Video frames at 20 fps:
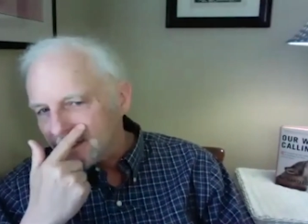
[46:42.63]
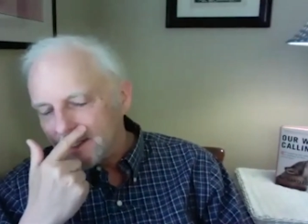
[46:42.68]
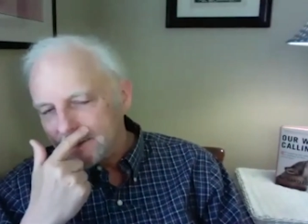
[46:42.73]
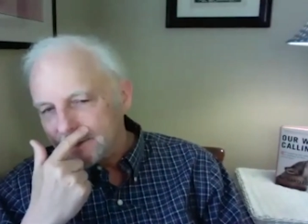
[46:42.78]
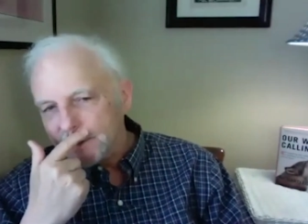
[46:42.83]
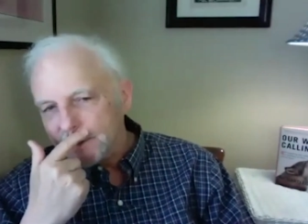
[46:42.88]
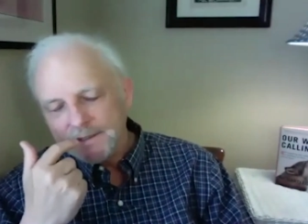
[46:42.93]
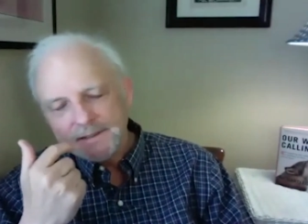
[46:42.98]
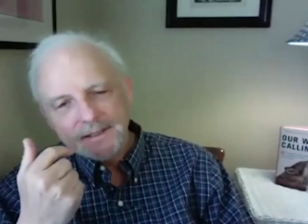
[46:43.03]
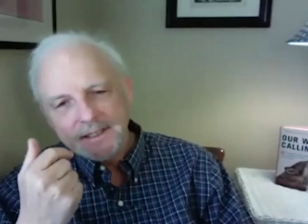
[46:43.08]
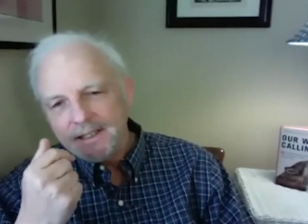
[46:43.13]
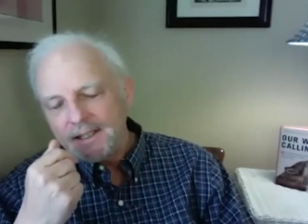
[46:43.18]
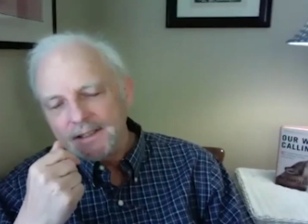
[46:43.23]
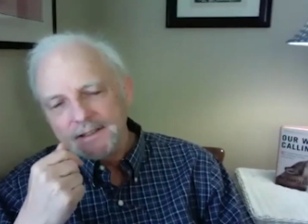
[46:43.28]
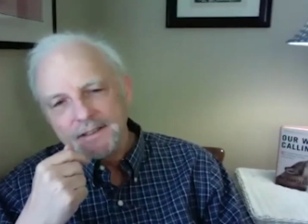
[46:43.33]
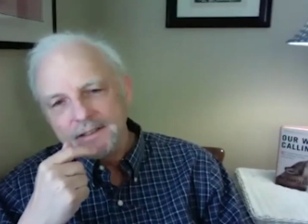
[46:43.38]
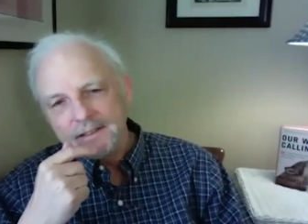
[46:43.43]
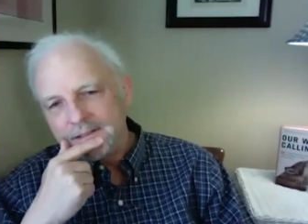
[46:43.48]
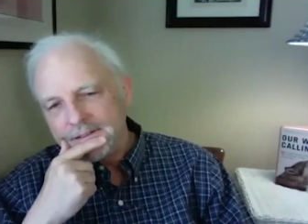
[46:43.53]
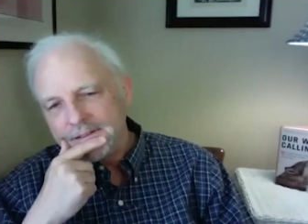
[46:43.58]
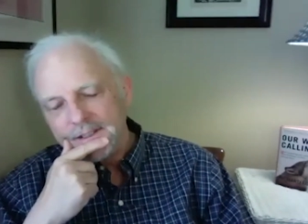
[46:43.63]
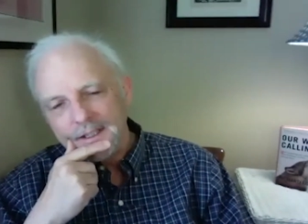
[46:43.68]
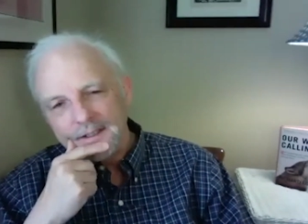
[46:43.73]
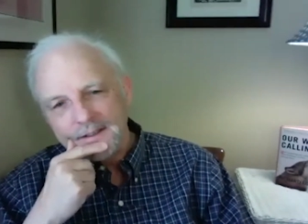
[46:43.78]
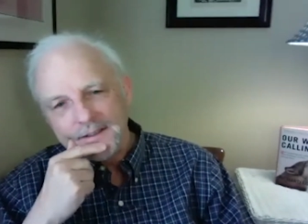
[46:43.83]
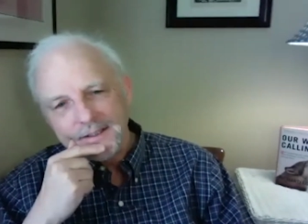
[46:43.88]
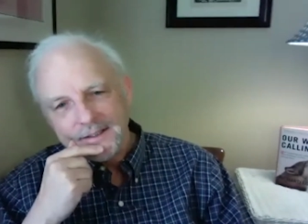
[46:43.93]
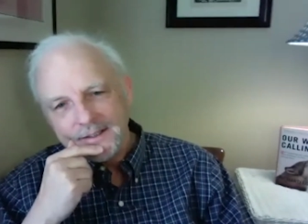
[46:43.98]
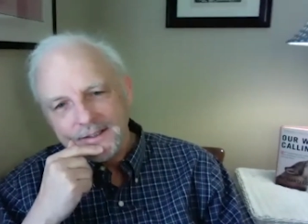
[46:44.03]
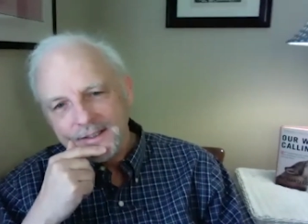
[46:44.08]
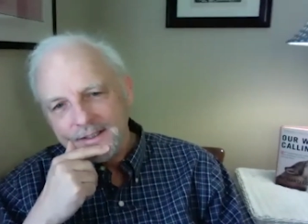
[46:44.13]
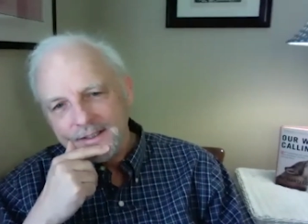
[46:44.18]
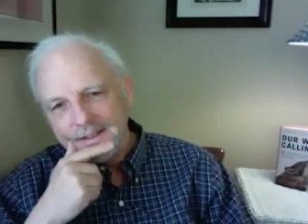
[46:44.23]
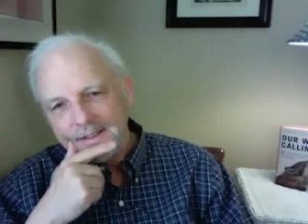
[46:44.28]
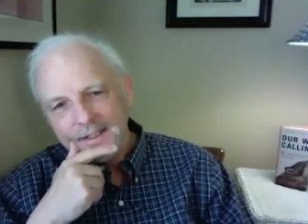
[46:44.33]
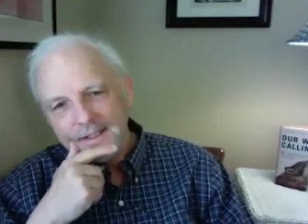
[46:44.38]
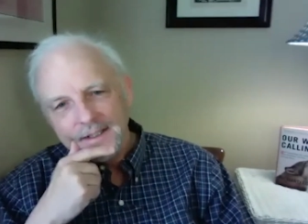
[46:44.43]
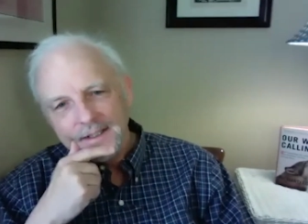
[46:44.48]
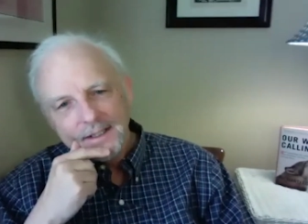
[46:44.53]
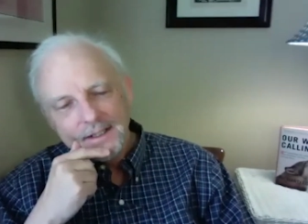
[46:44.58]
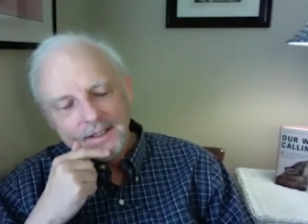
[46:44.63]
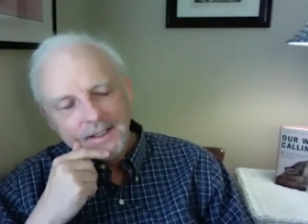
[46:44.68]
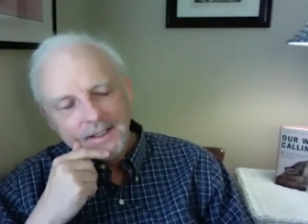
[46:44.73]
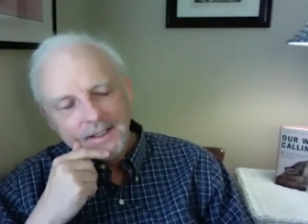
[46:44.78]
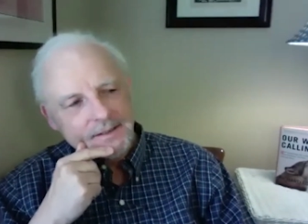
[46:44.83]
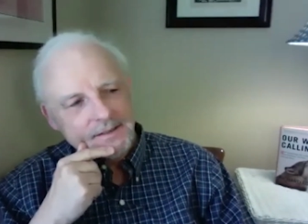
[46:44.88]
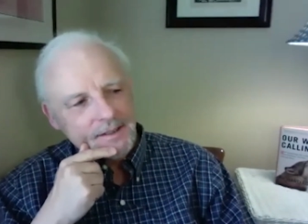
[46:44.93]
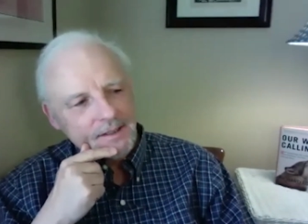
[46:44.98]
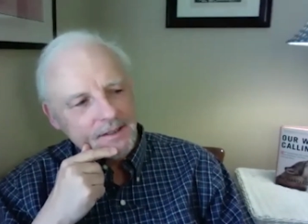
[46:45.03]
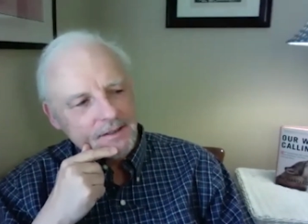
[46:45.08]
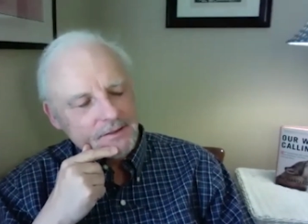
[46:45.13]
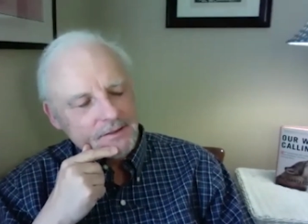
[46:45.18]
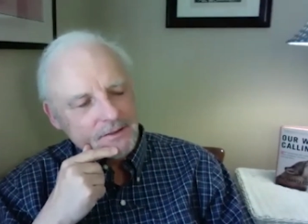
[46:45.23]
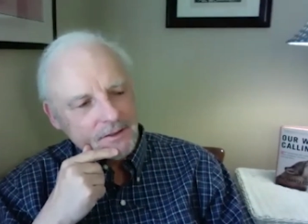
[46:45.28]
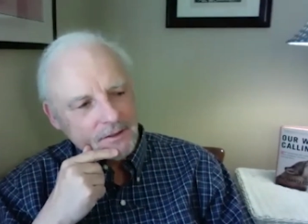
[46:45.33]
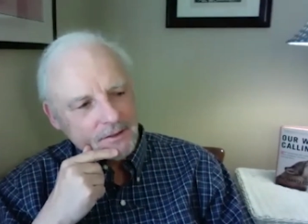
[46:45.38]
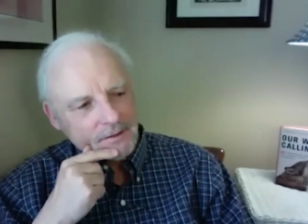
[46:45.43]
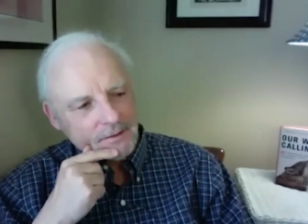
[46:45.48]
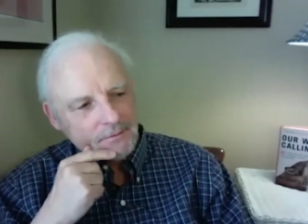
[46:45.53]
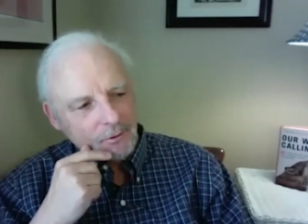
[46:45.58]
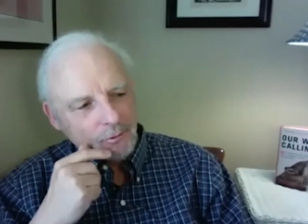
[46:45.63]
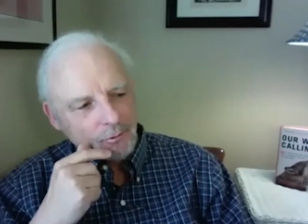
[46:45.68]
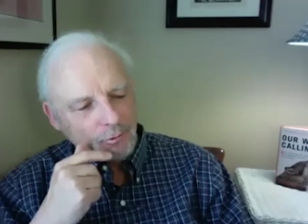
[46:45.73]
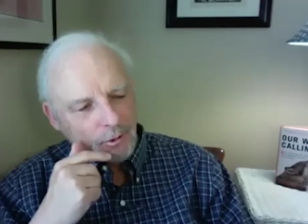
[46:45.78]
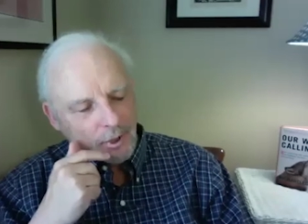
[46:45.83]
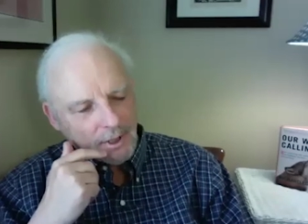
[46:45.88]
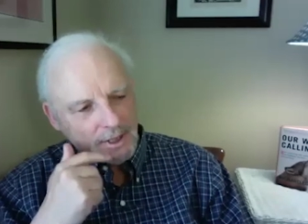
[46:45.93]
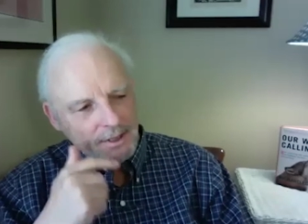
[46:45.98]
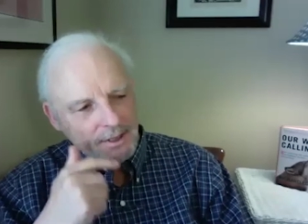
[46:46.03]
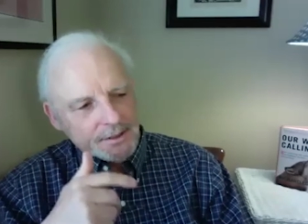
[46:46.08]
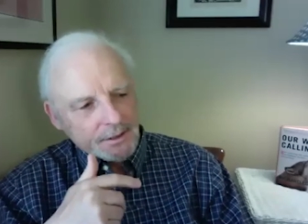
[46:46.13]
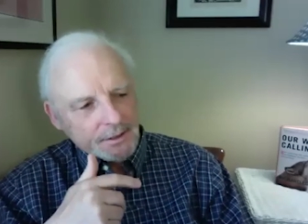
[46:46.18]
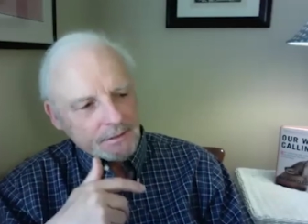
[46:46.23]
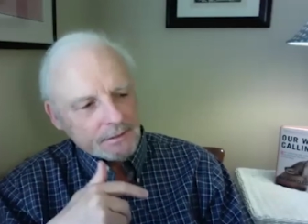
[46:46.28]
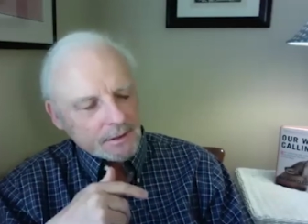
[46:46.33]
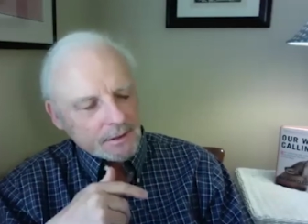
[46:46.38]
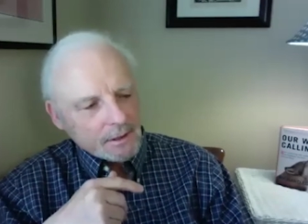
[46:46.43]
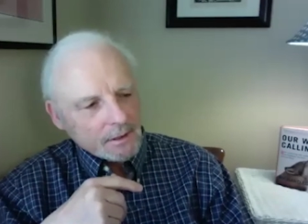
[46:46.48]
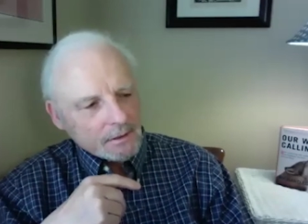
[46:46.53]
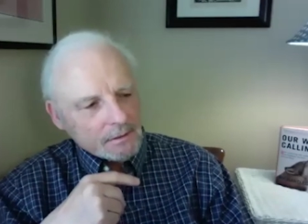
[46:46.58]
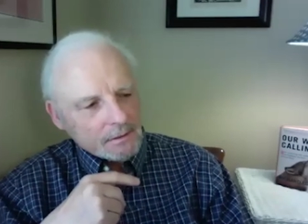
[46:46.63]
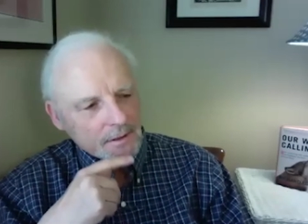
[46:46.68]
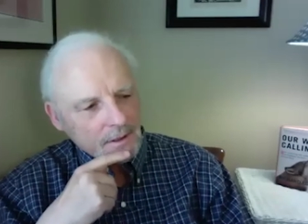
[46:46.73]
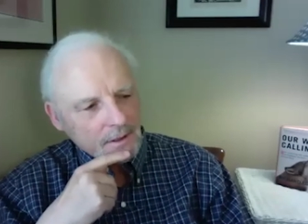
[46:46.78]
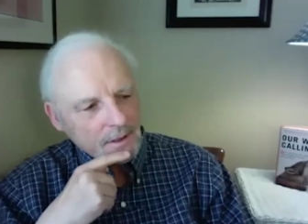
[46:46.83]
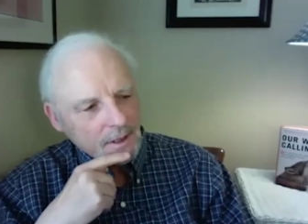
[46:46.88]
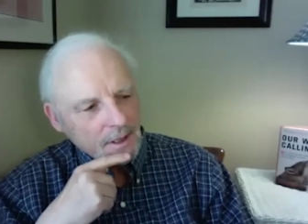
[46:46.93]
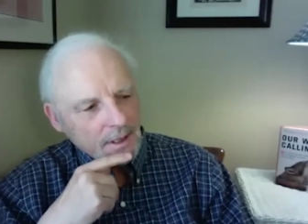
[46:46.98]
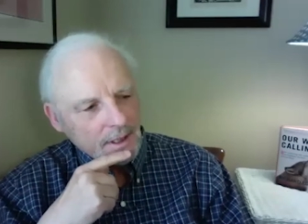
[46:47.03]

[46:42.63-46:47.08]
He said, I don't know. He said, what I do know